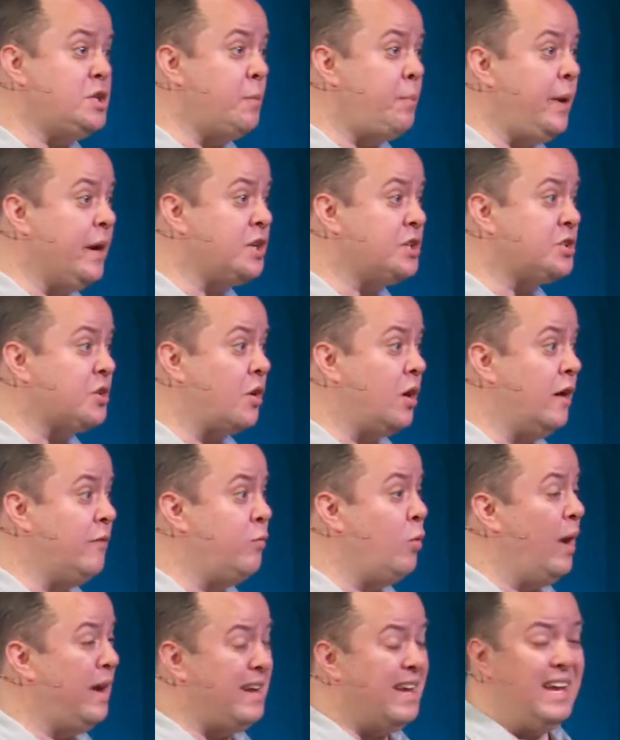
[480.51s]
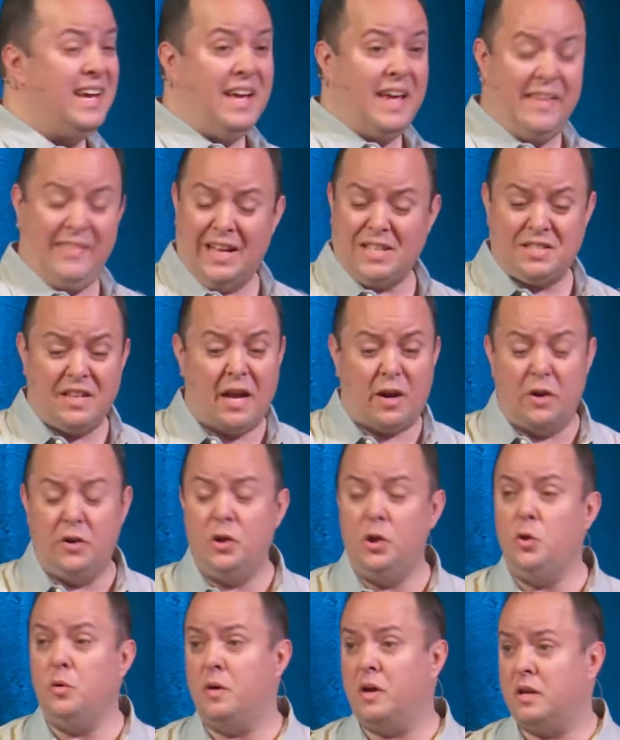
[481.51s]
a picture of what, and that's not a
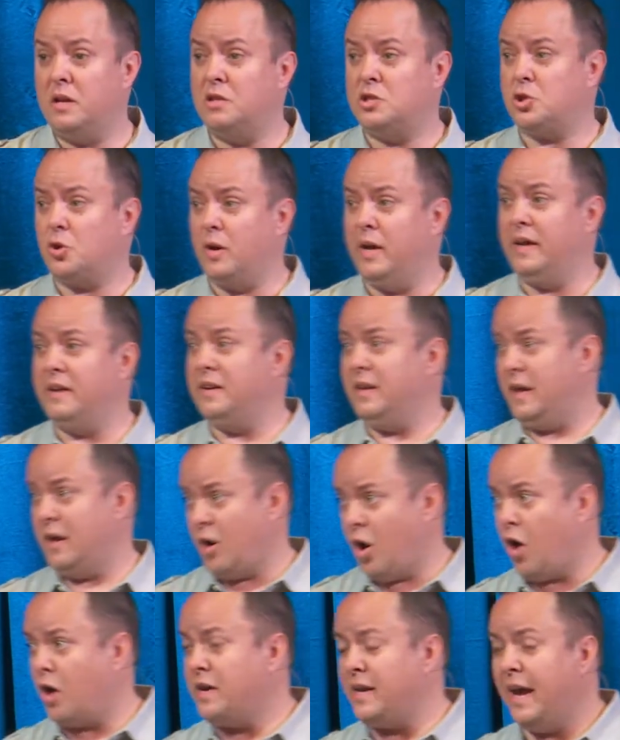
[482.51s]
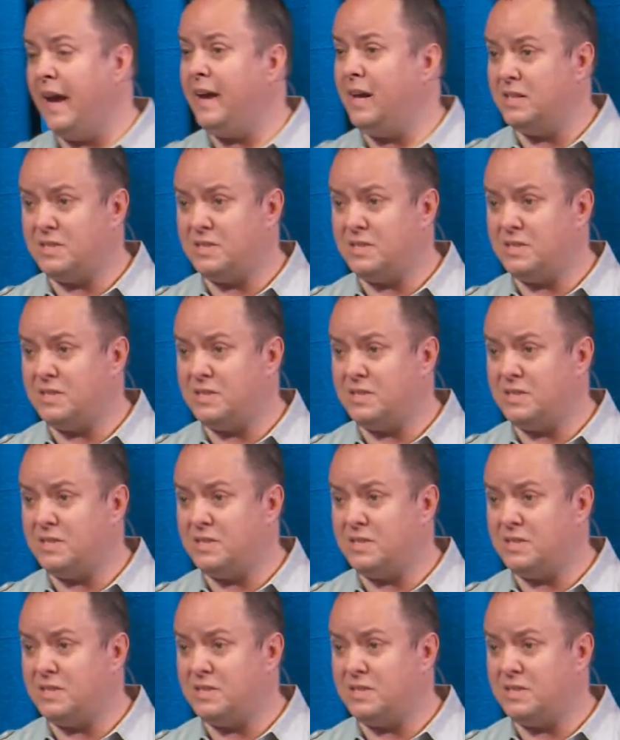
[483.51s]
new trend in our day.